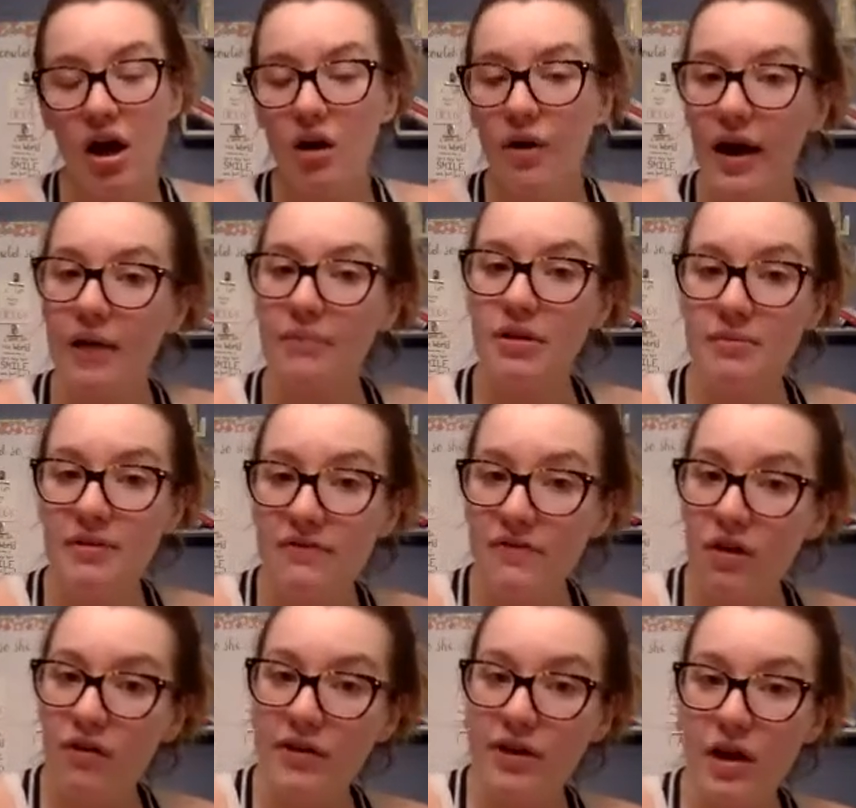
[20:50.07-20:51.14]
okay, I'm going to be
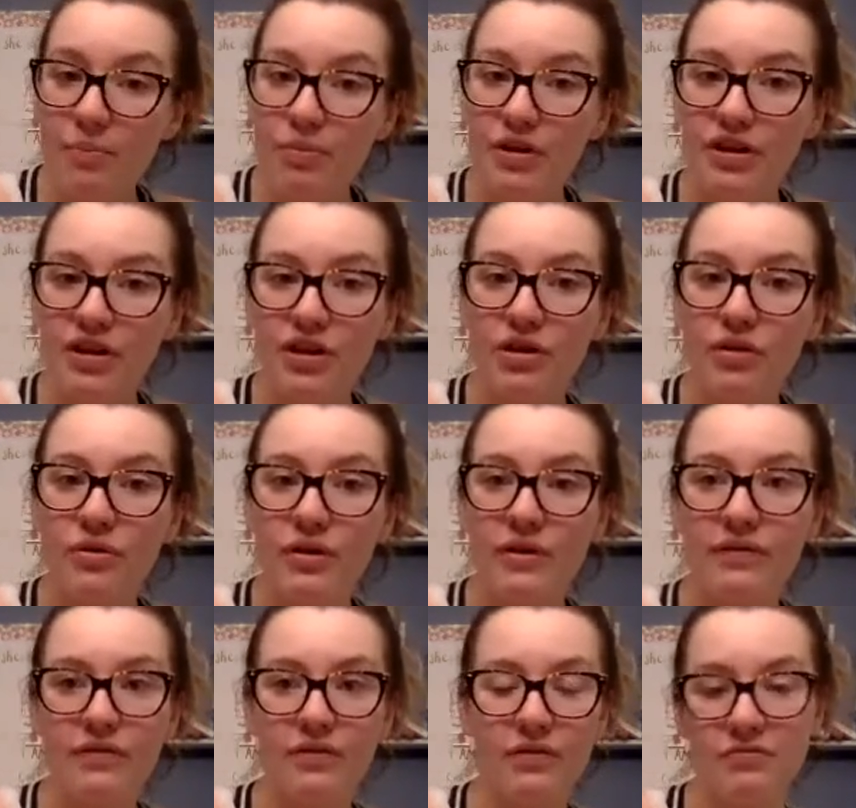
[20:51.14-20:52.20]
following up with you
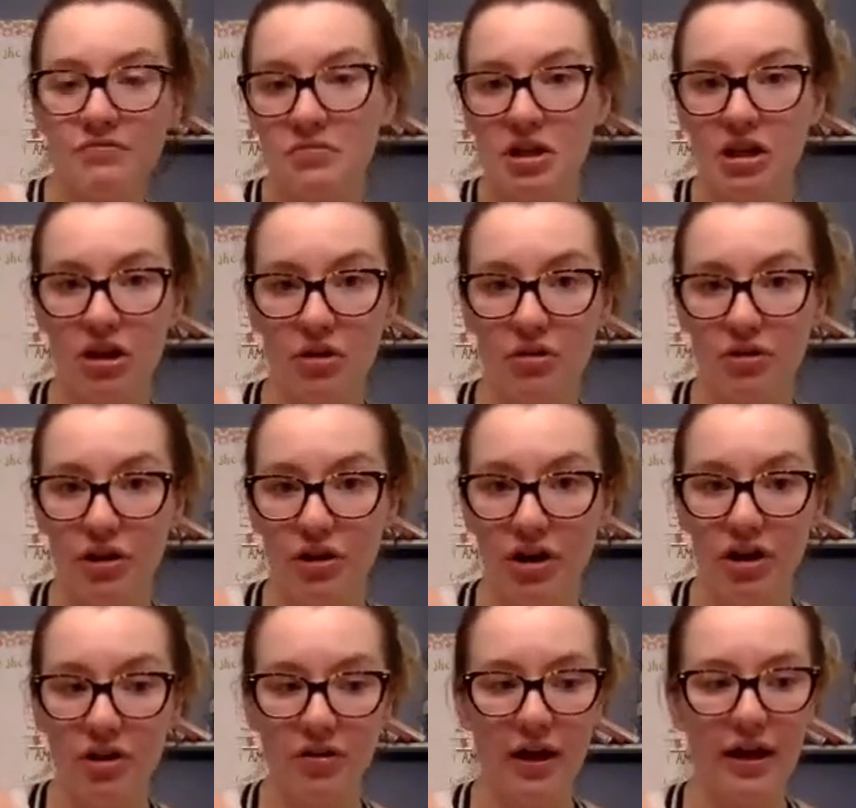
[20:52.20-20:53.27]
if,
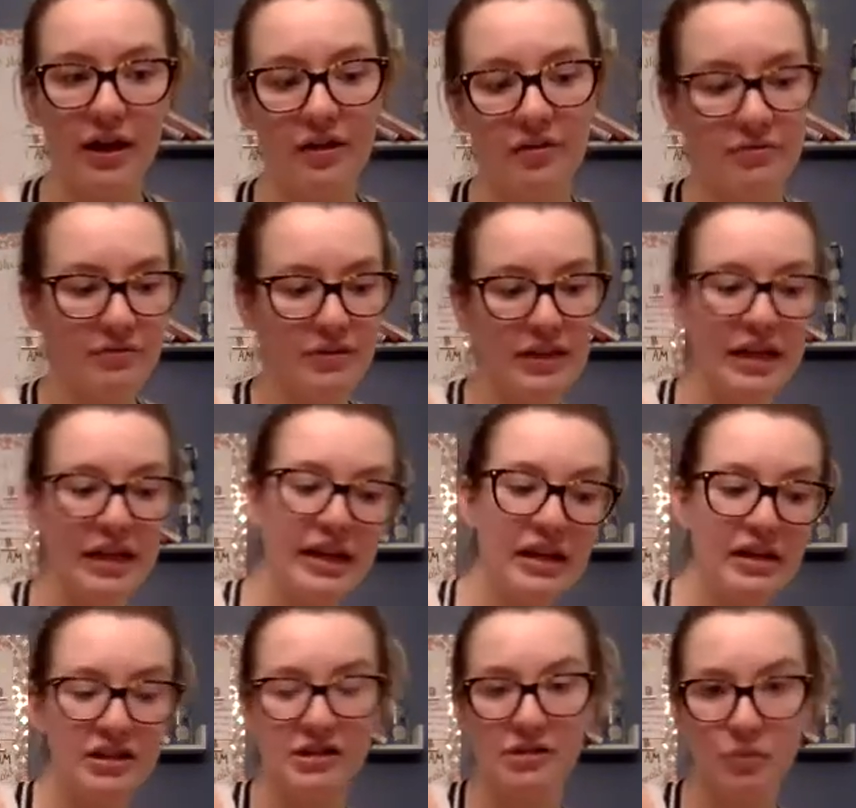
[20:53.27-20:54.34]
they're like needing
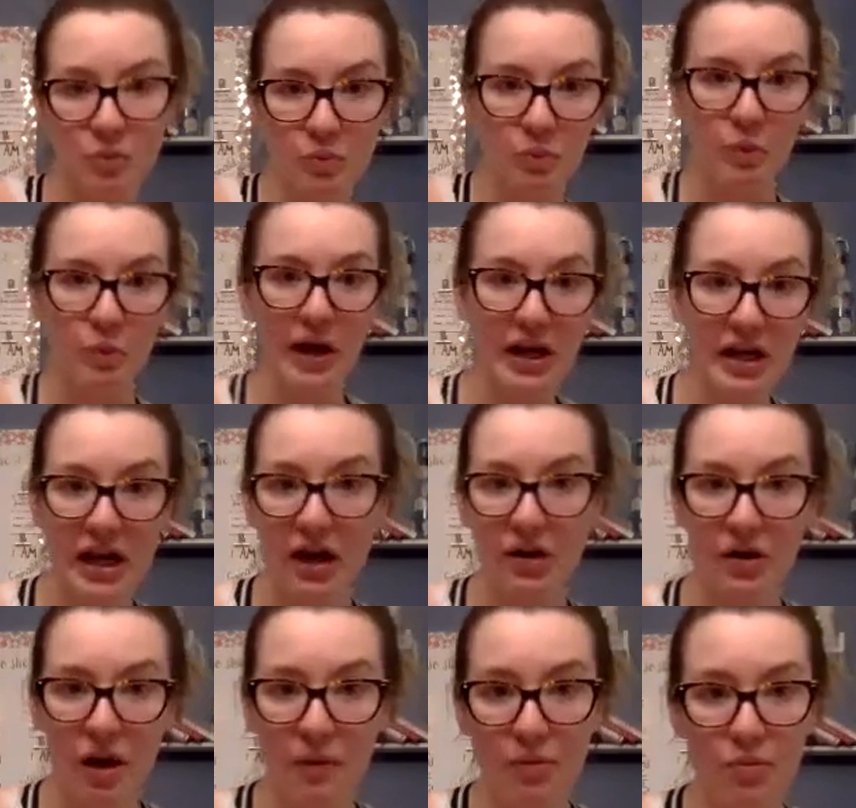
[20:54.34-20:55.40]
to wait it out
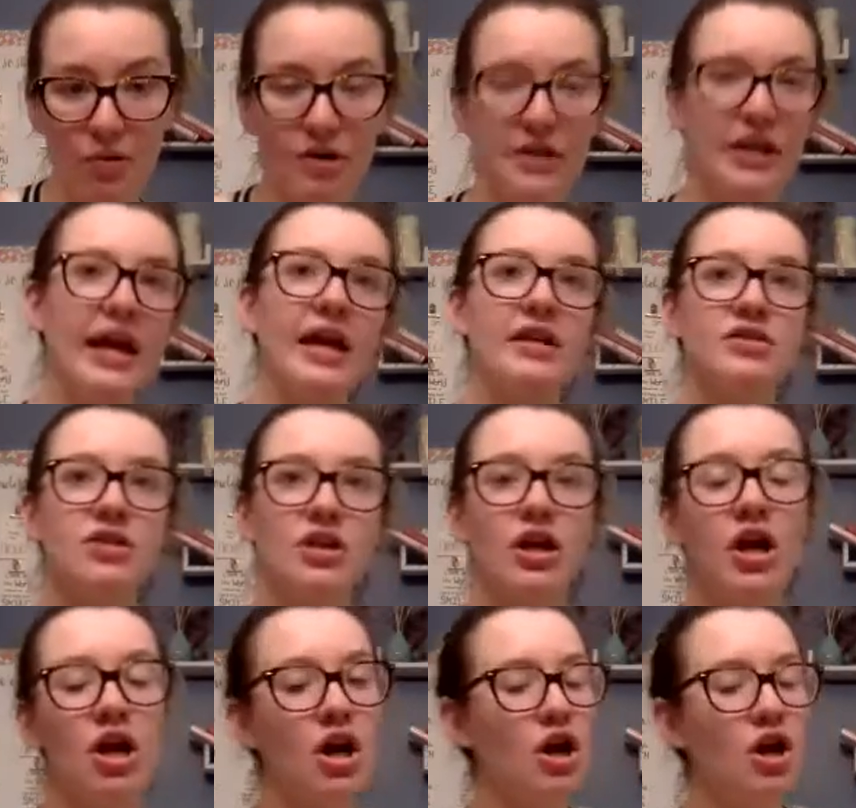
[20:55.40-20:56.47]
a couple more days, or
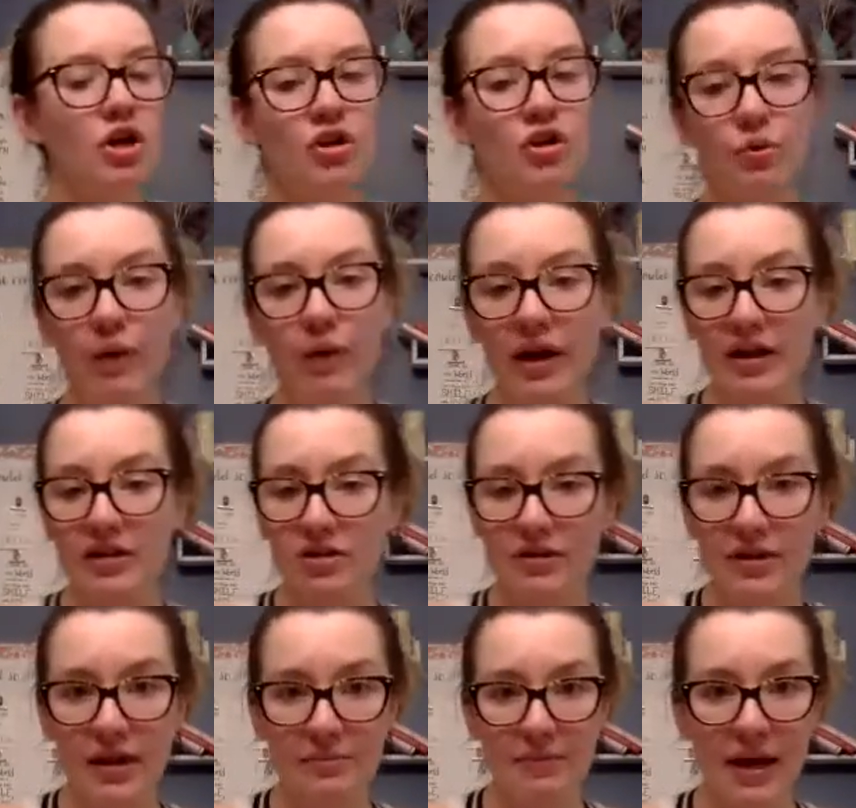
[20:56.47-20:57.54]
they're waiting until
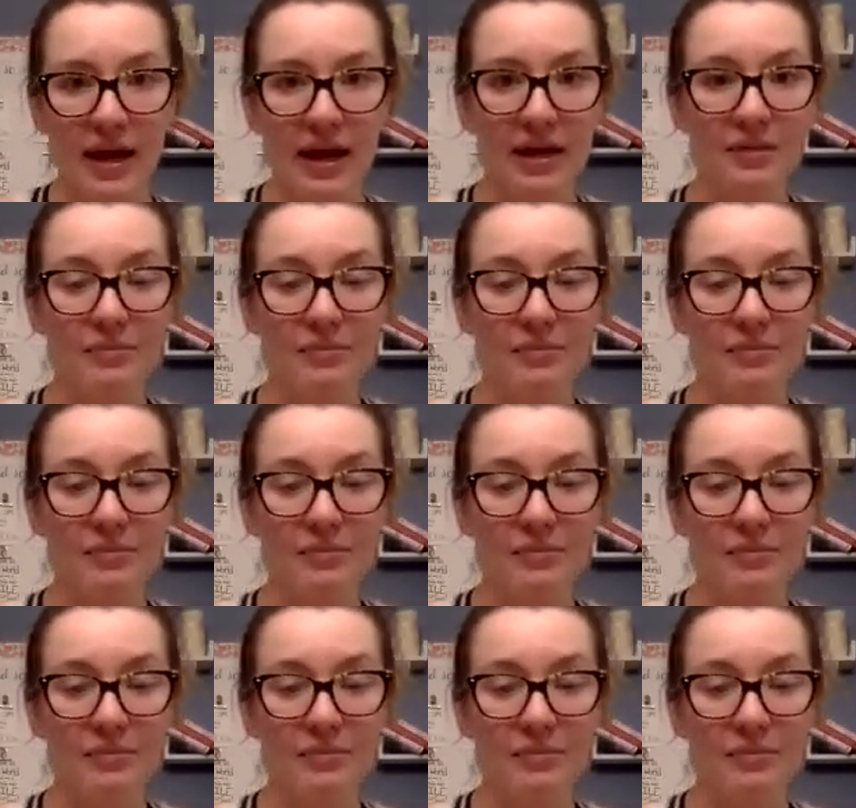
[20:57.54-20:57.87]
they get paid.